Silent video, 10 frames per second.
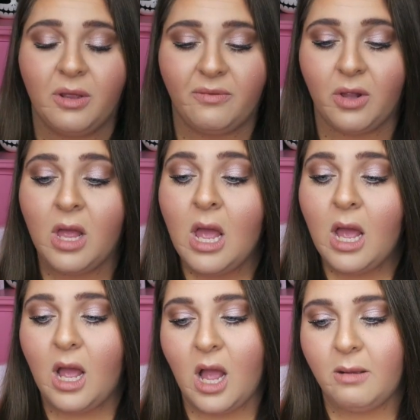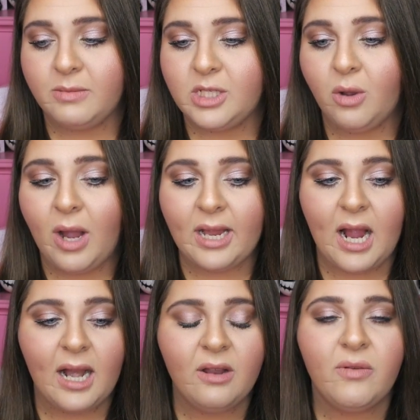beautiful. So I
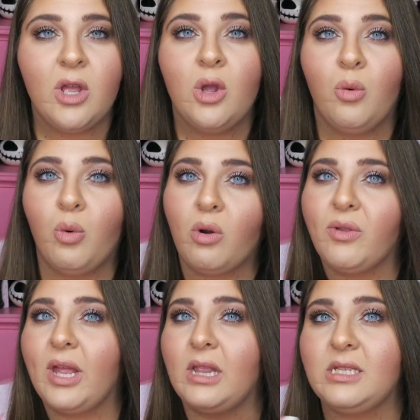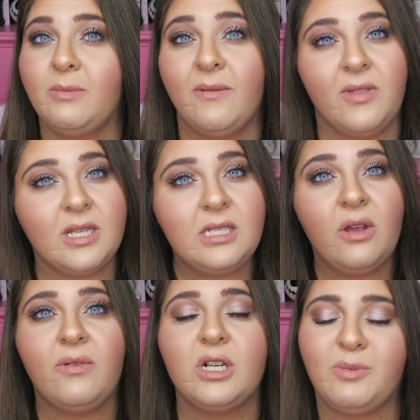kind of work with like some of the
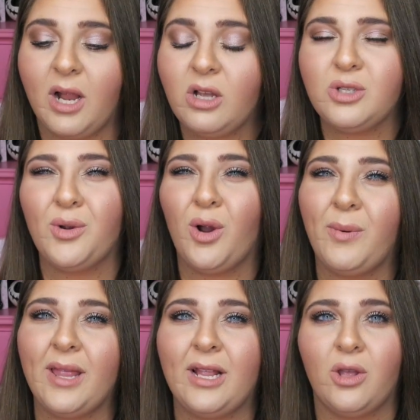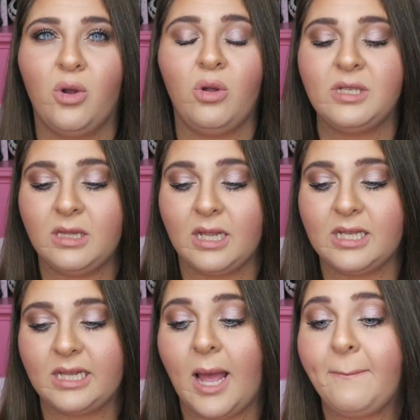silvers, but I also incorporate like the golds and
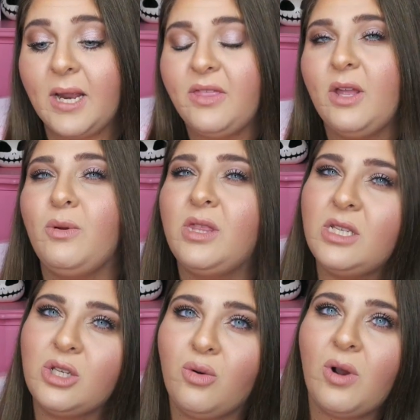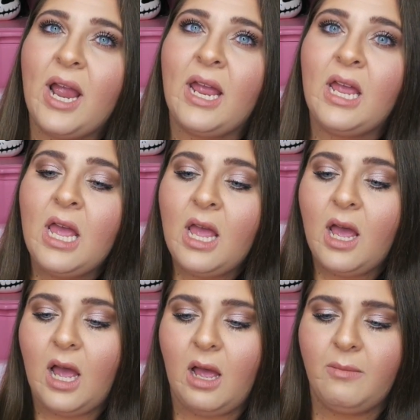things like that. But I think with this gray,
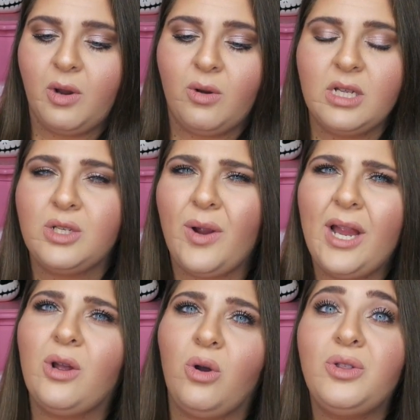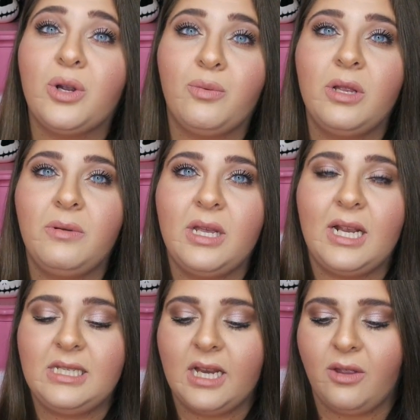because gray and gold look really, really
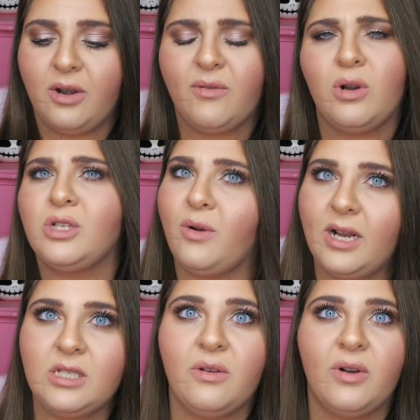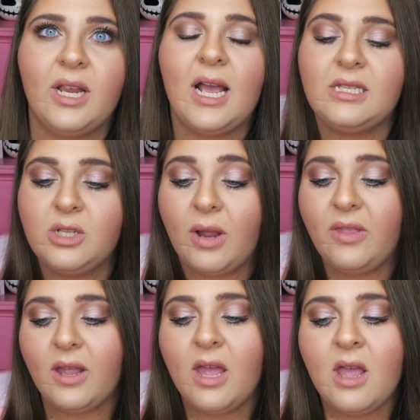nice together, and of course gray and silver, yes. So I
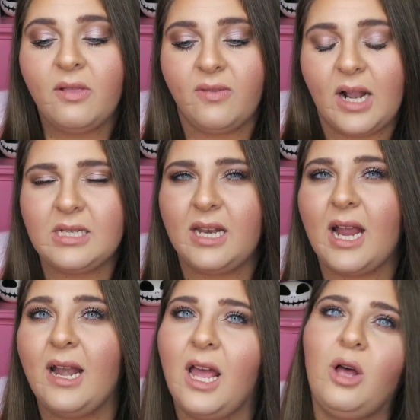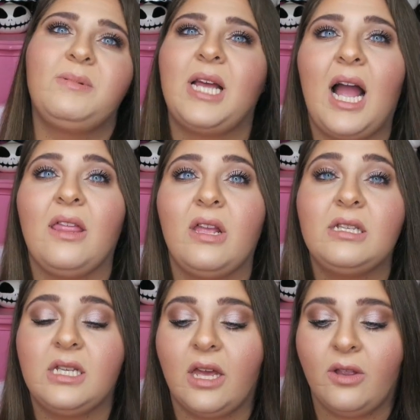think that that's going to kind of help tie
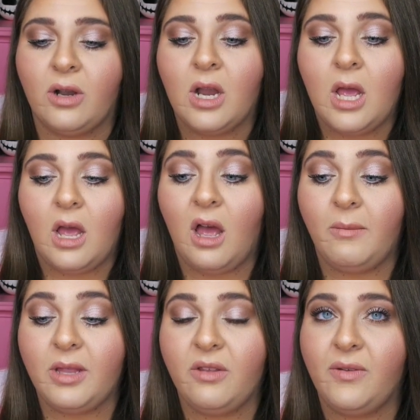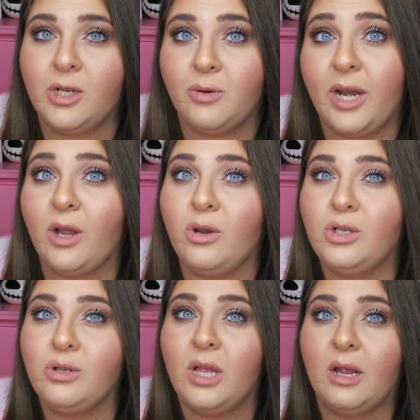things together in the future when I go
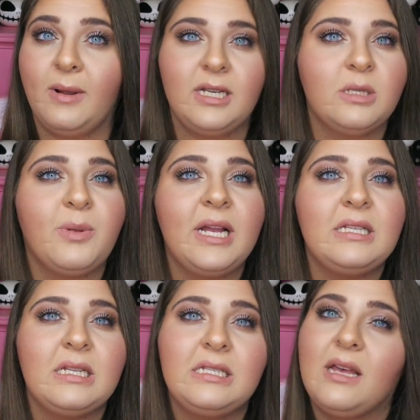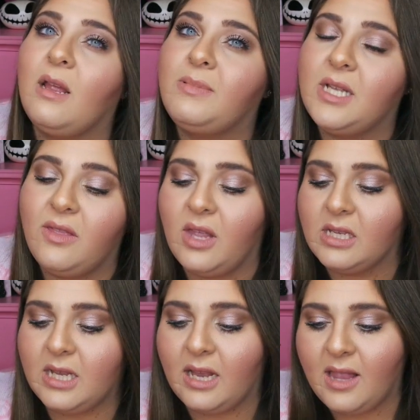to do like my displays and setups and
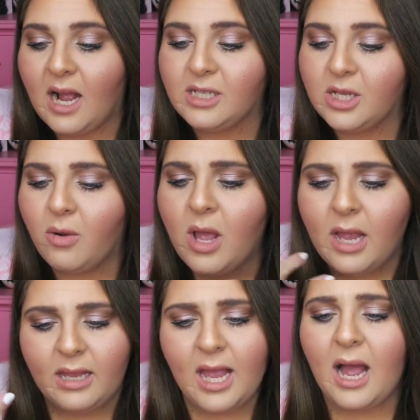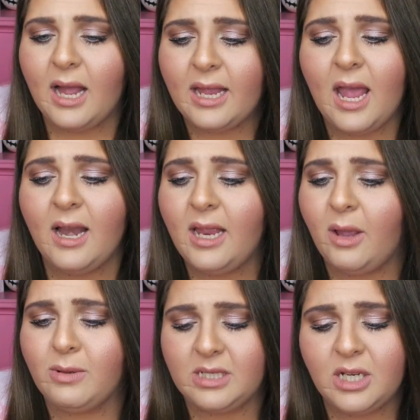things like that. So yeah, again,
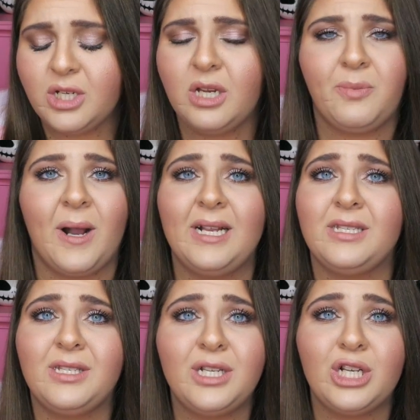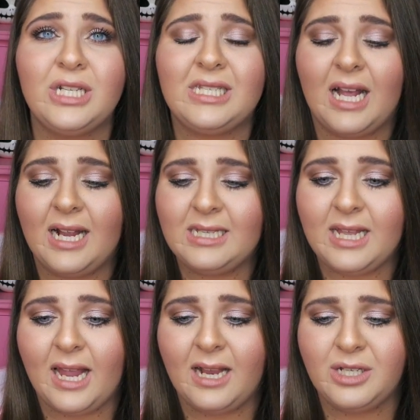it was such a good price, such a good
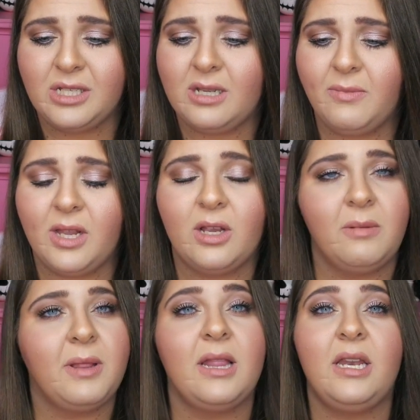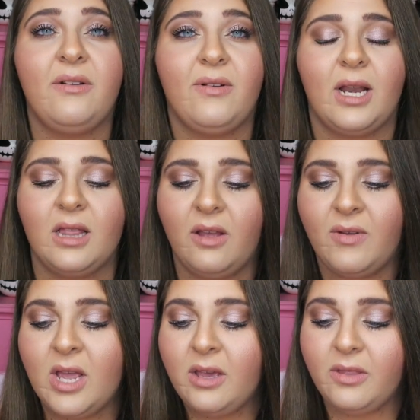size, and just something completely different. I
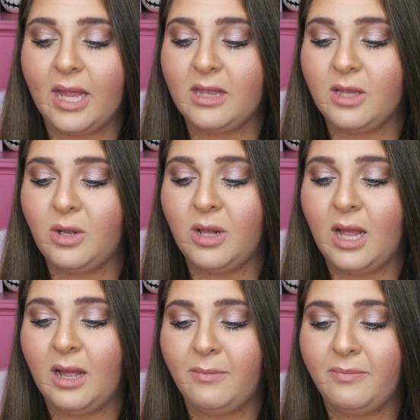love the little